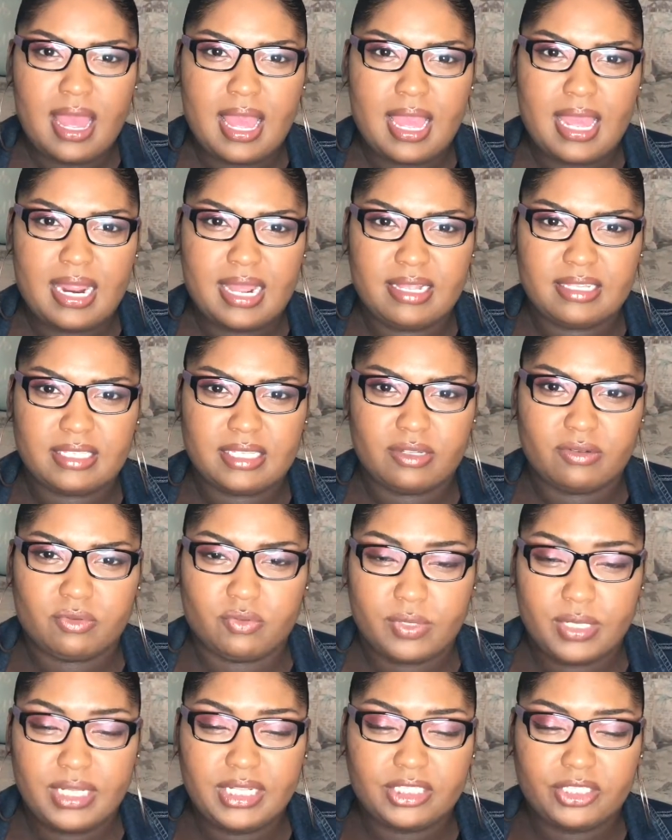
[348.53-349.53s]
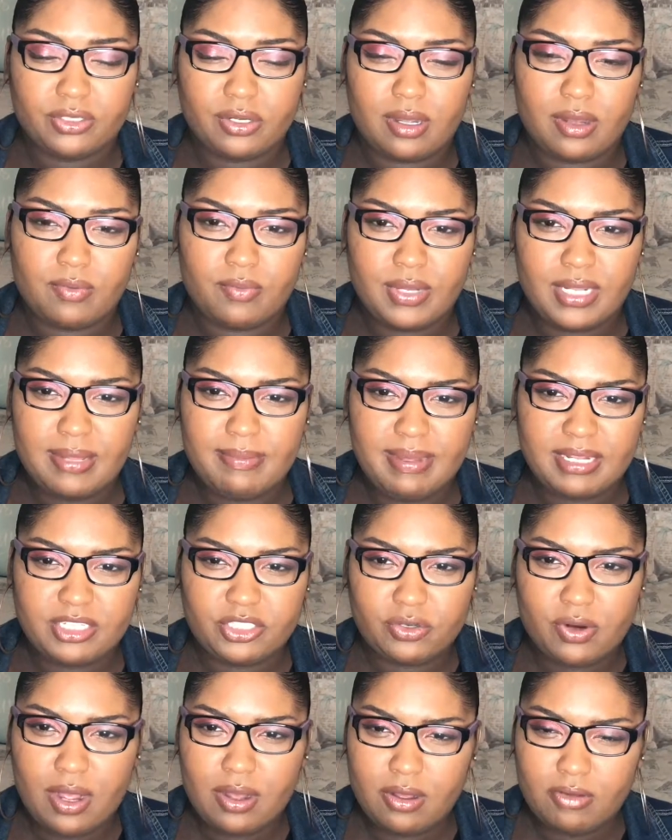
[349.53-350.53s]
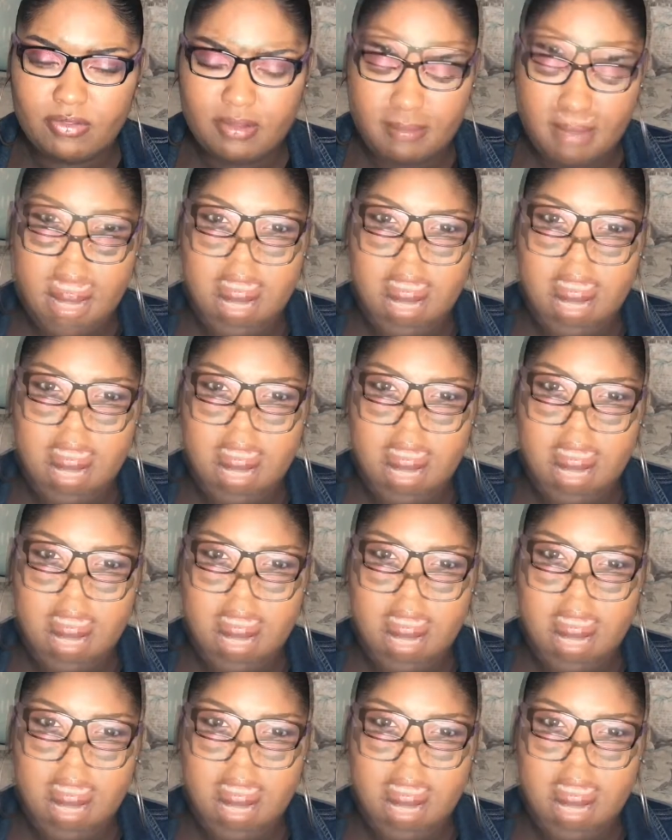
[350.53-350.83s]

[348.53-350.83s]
And it's a really big struggle for me